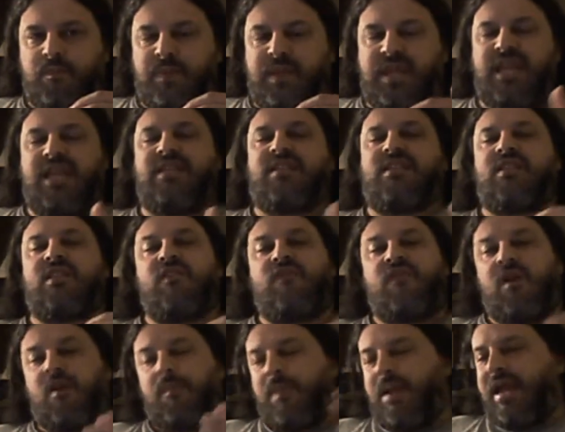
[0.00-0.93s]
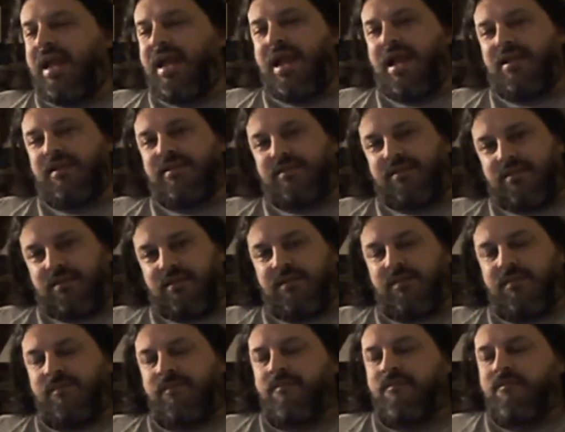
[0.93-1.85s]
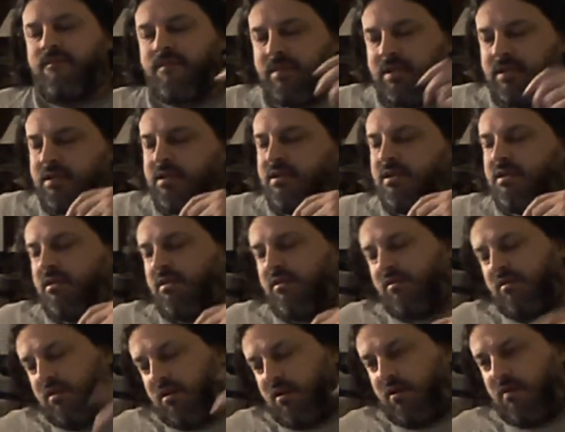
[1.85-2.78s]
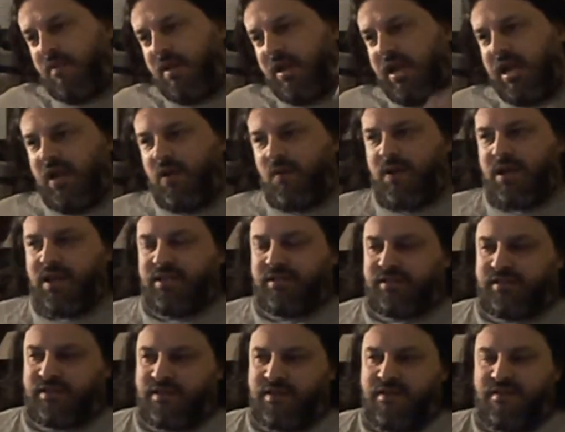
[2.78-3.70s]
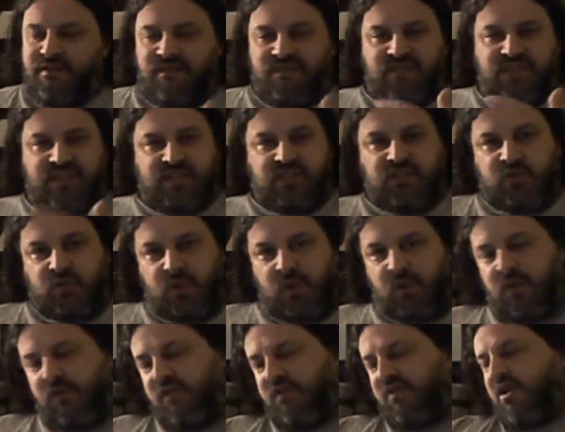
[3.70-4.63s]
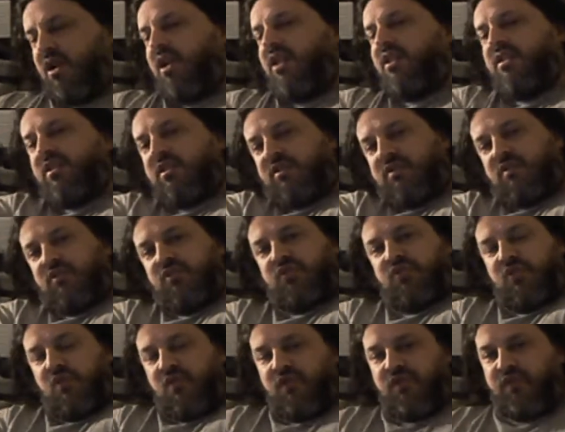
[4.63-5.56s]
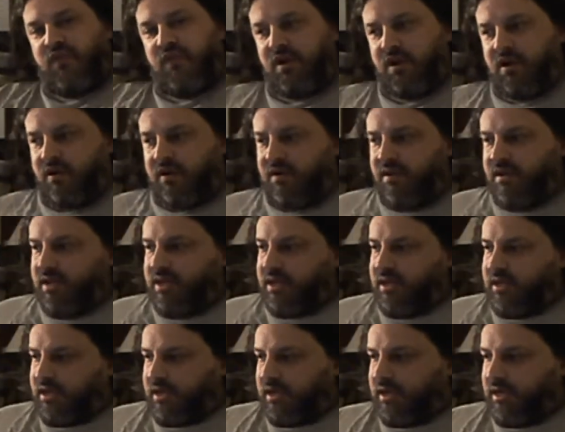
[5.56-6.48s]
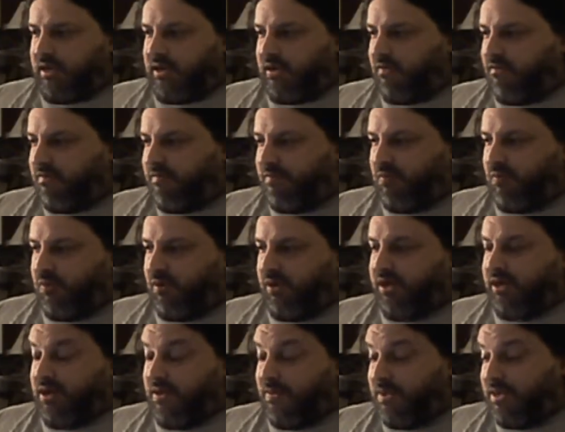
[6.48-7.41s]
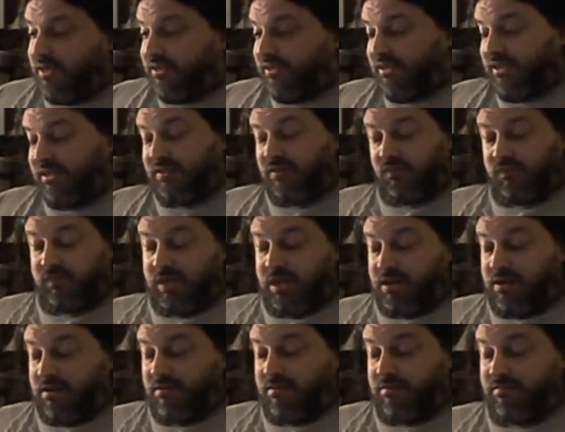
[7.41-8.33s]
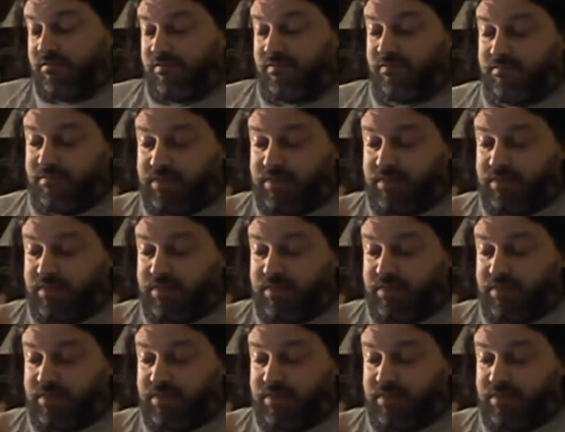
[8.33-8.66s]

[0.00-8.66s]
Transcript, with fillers: pieces of our past. So, anyways, this is where we've gotten to so far. Uh, we've been working on this since around